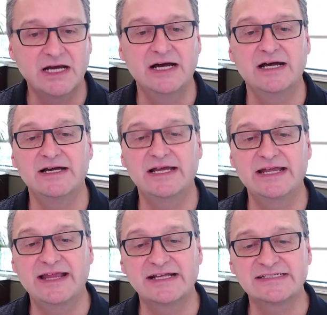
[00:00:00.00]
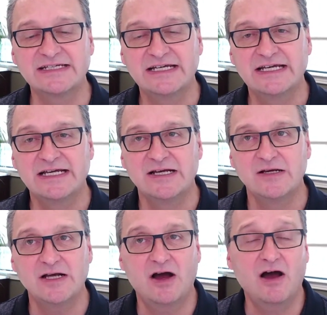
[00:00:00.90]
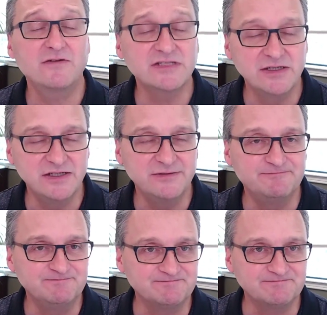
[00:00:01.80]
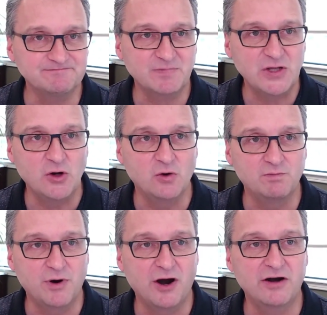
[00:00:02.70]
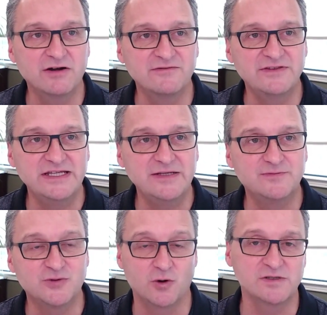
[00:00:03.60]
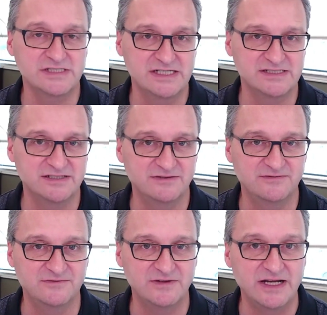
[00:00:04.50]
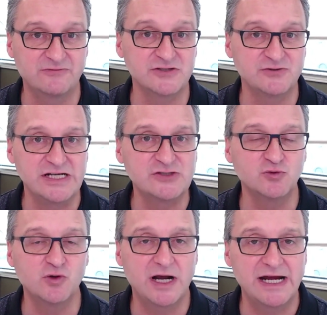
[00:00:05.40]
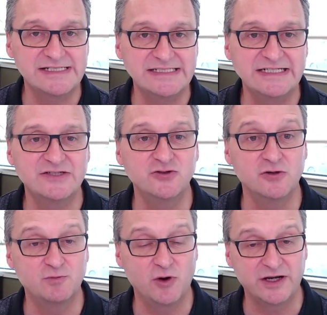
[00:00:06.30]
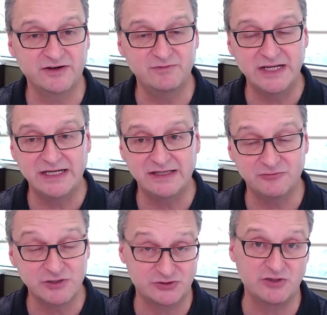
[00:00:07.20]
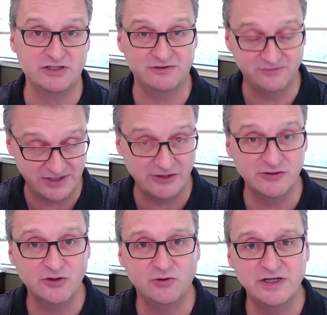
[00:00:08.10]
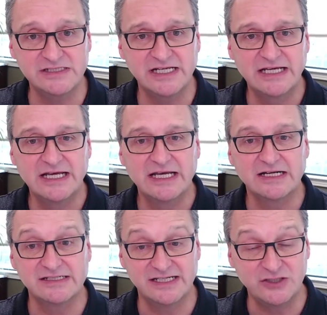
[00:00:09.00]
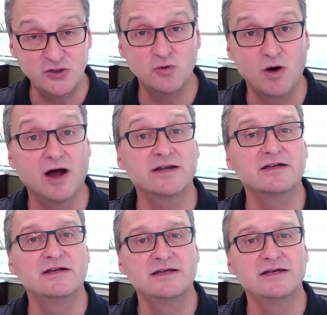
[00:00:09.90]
and that's obviously part of the process of interest rates rising to a point of being in the restrictive territories because they do want